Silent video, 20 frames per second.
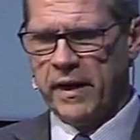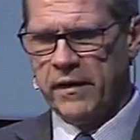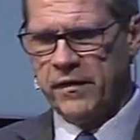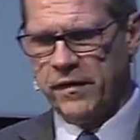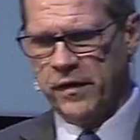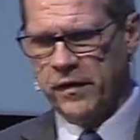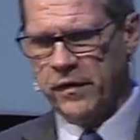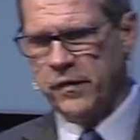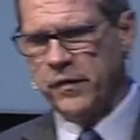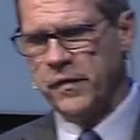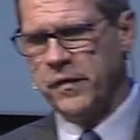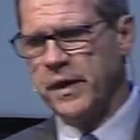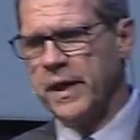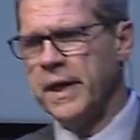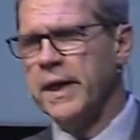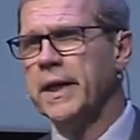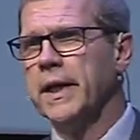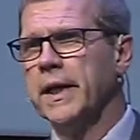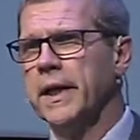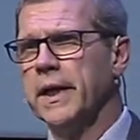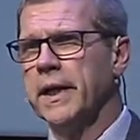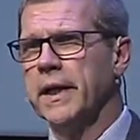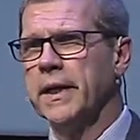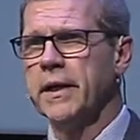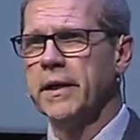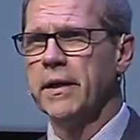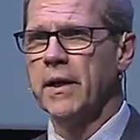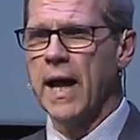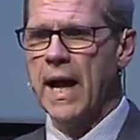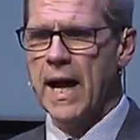
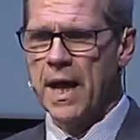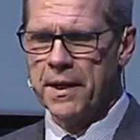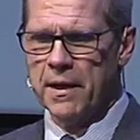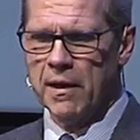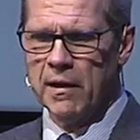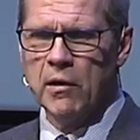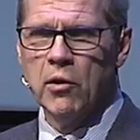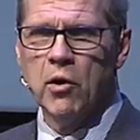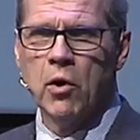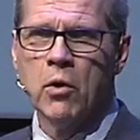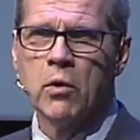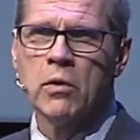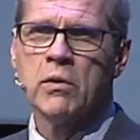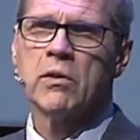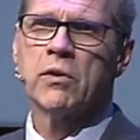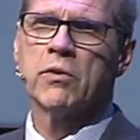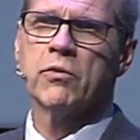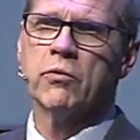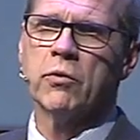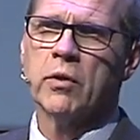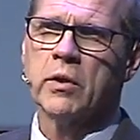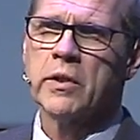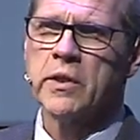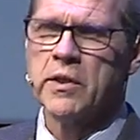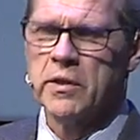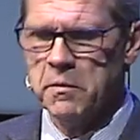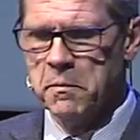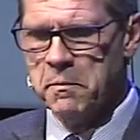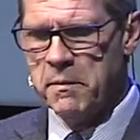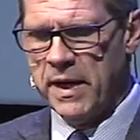existing analog
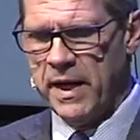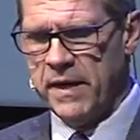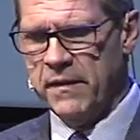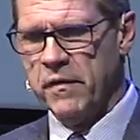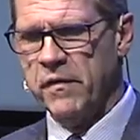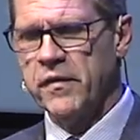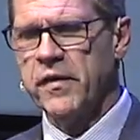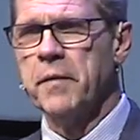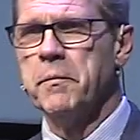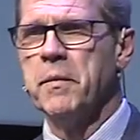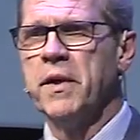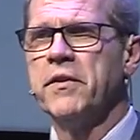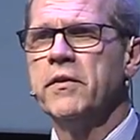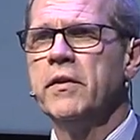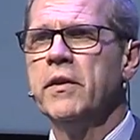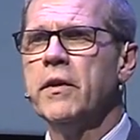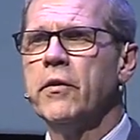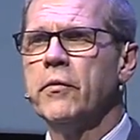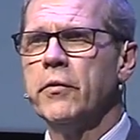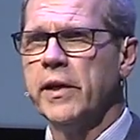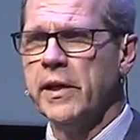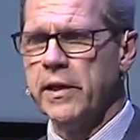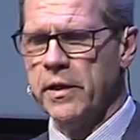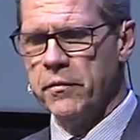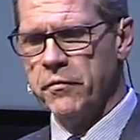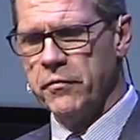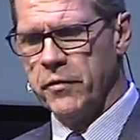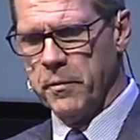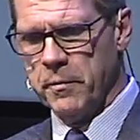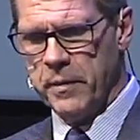documents and material
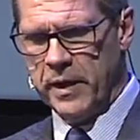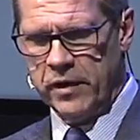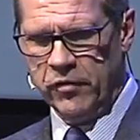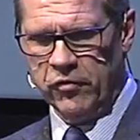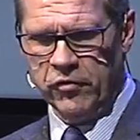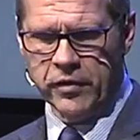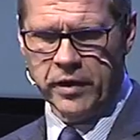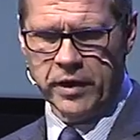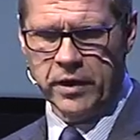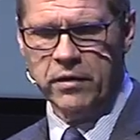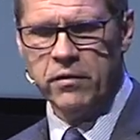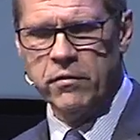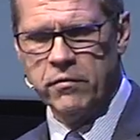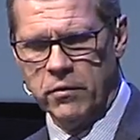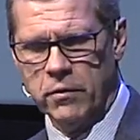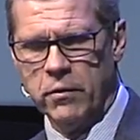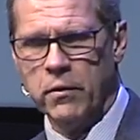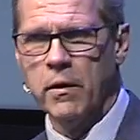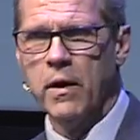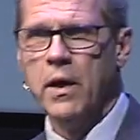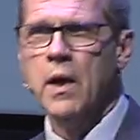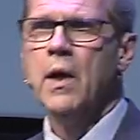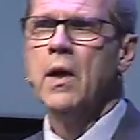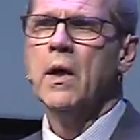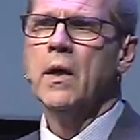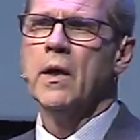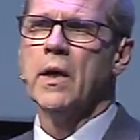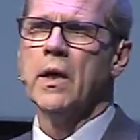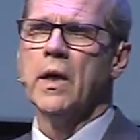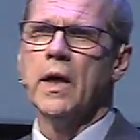information into
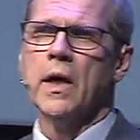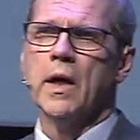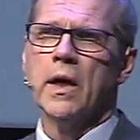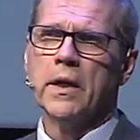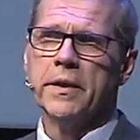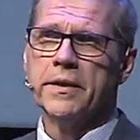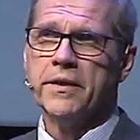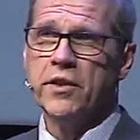a uh,